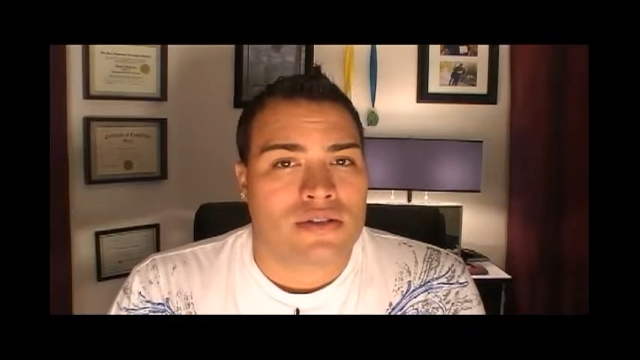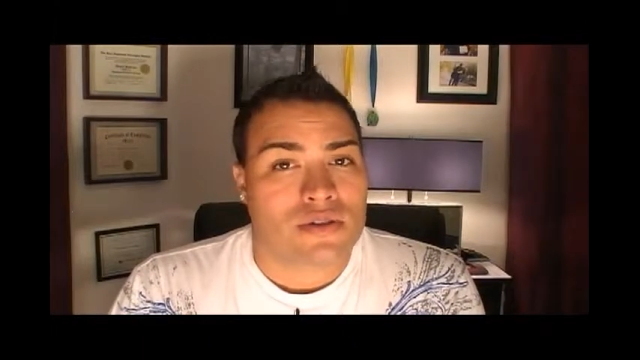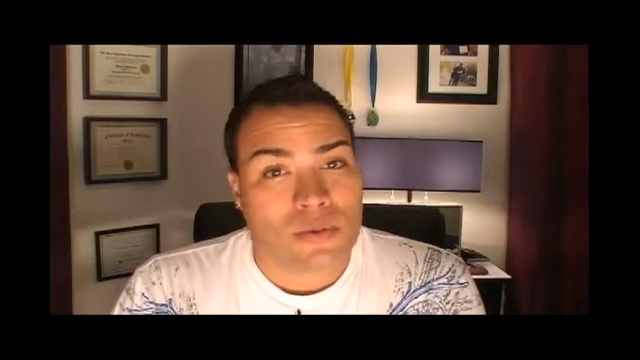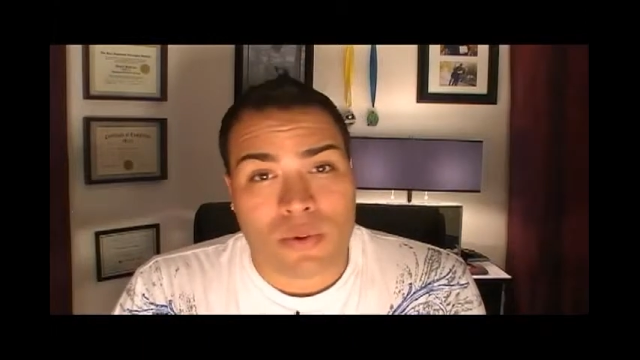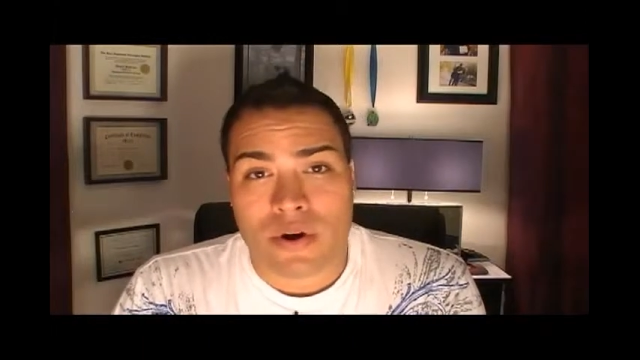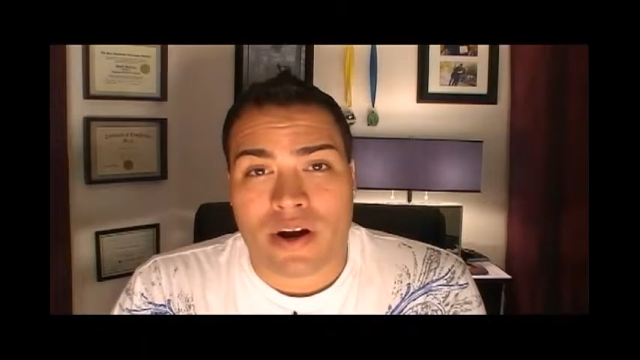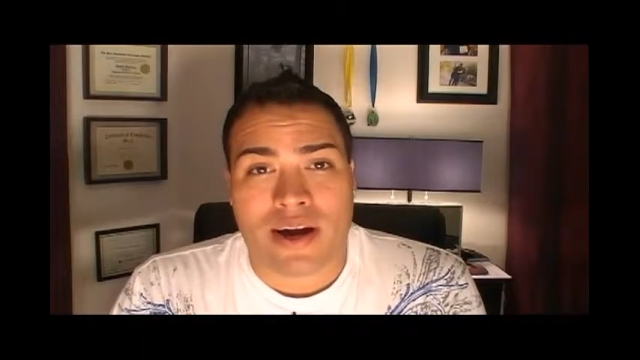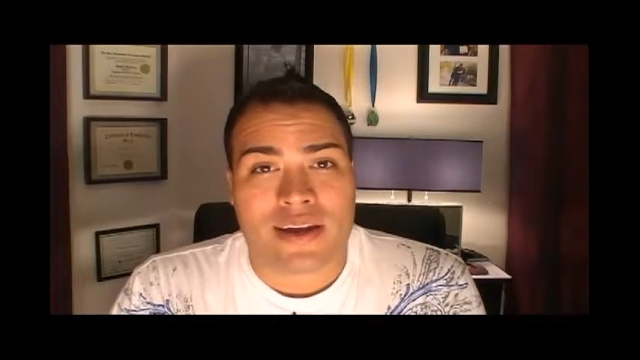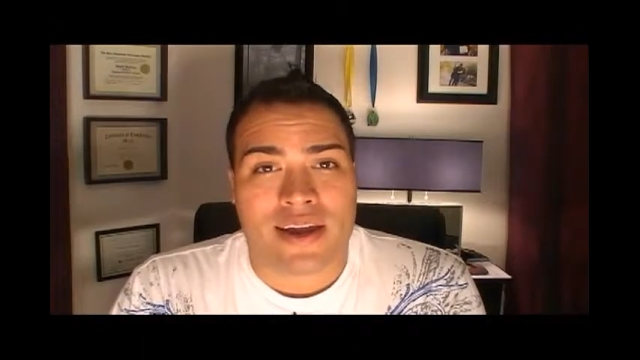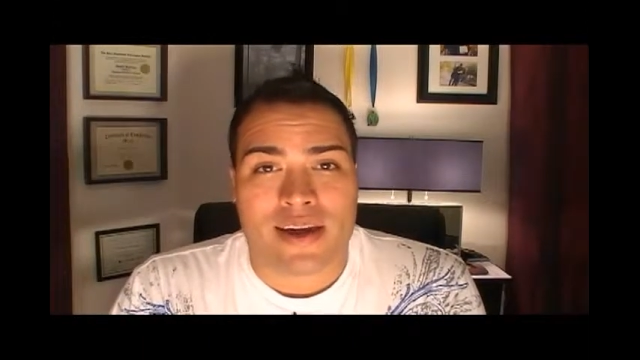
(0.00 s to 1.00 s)
to where
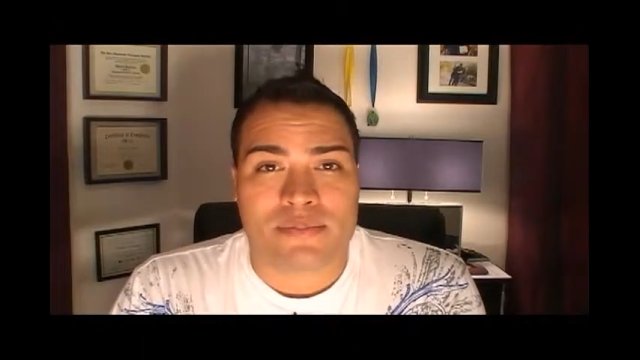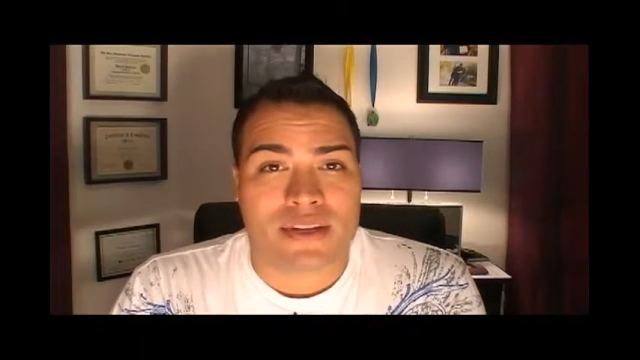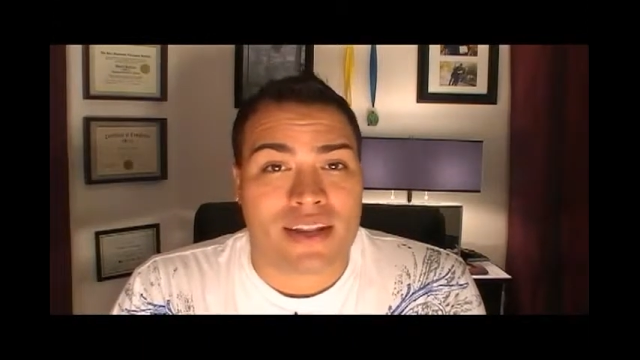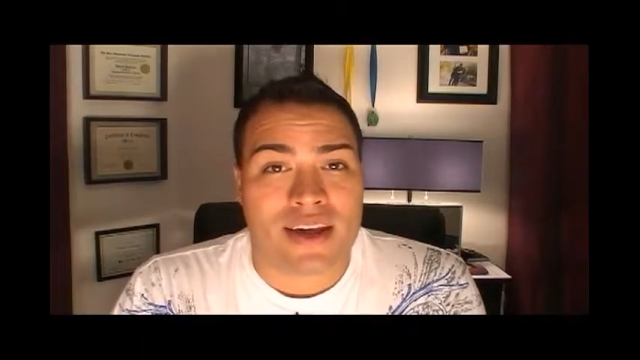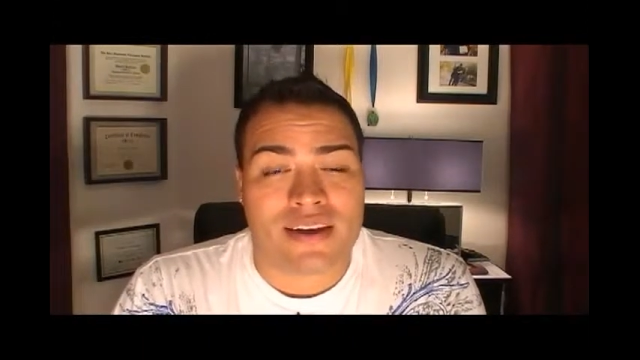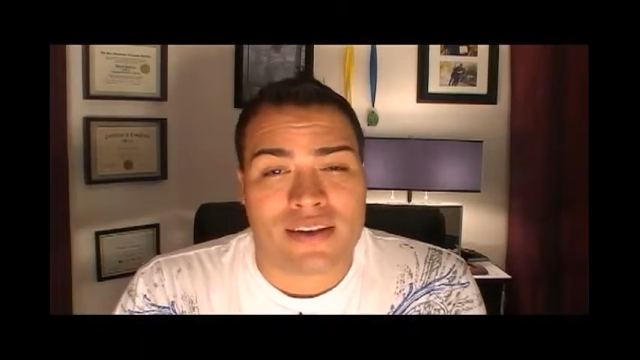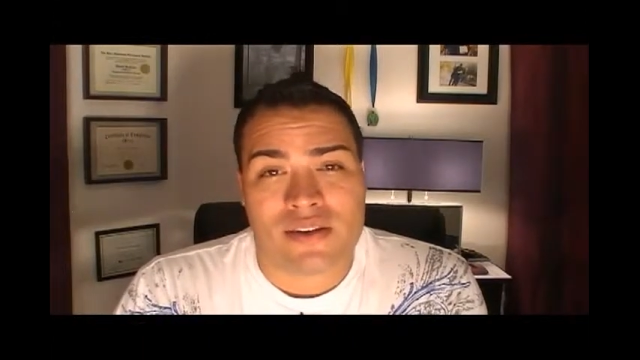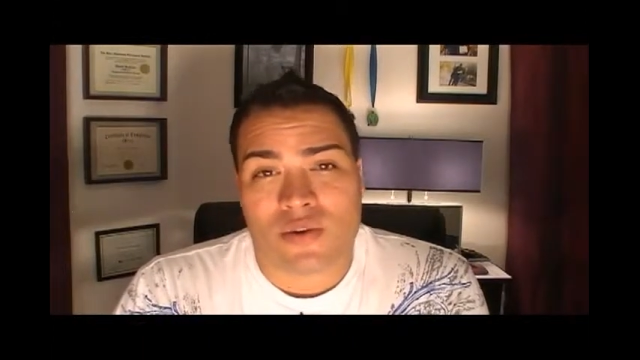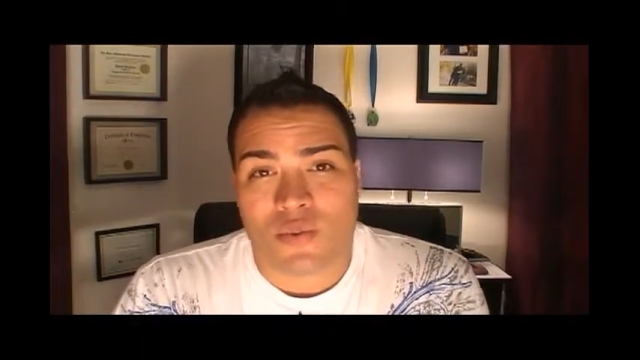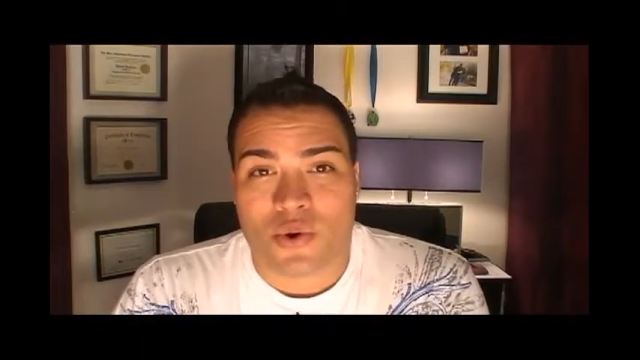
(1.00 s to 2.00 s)
I am today
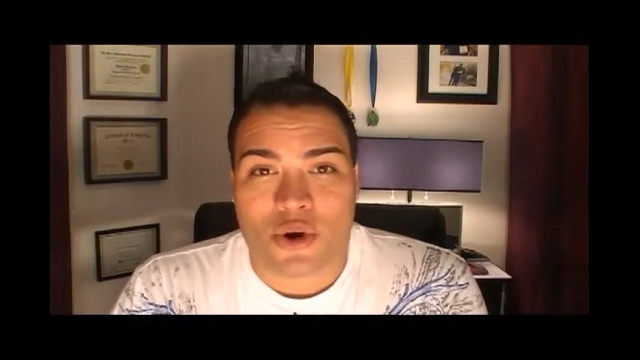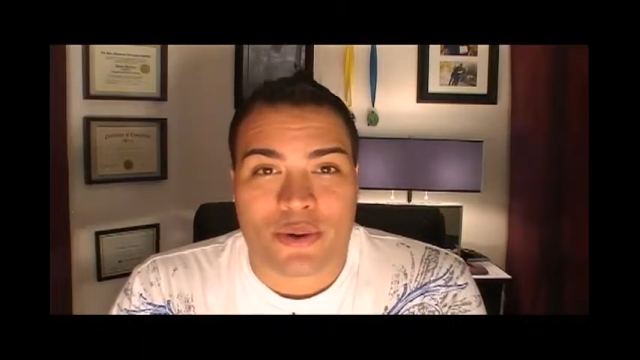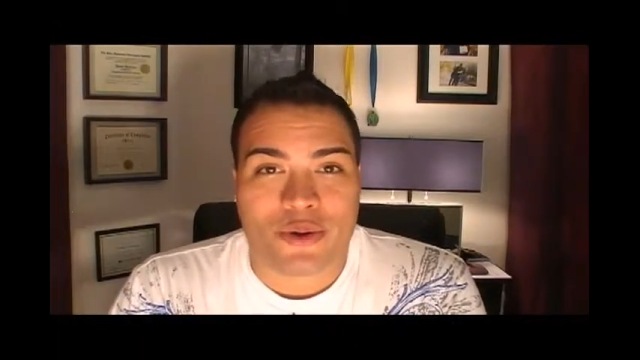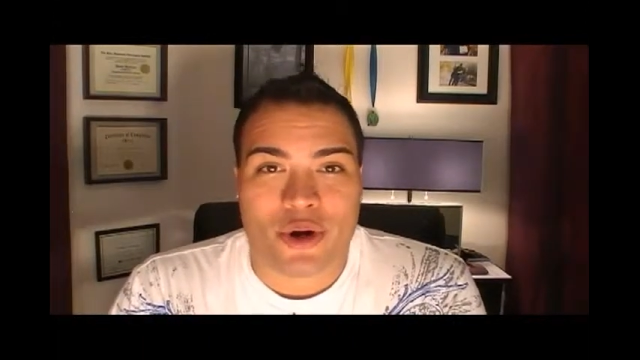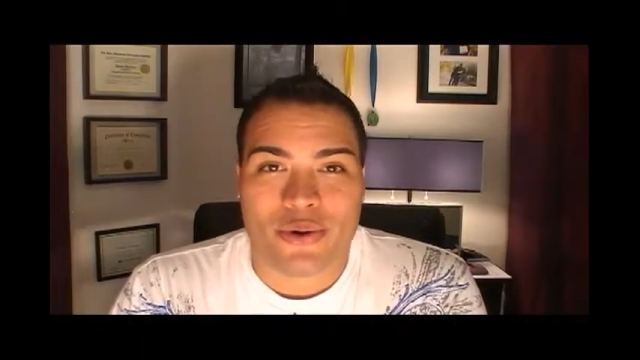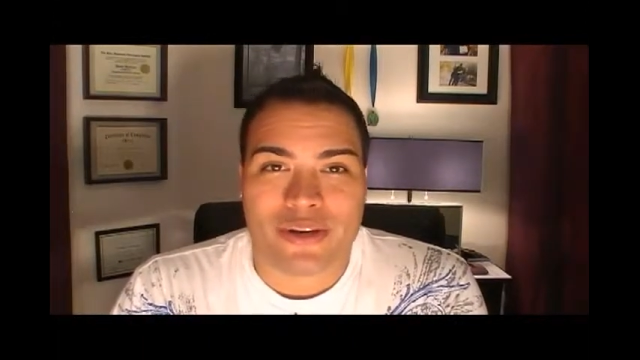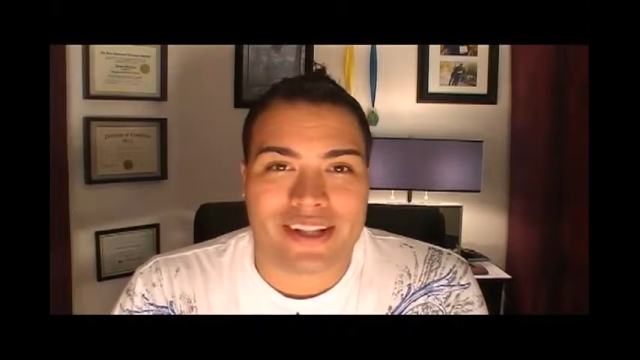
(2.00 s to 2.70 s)
and where I'm going,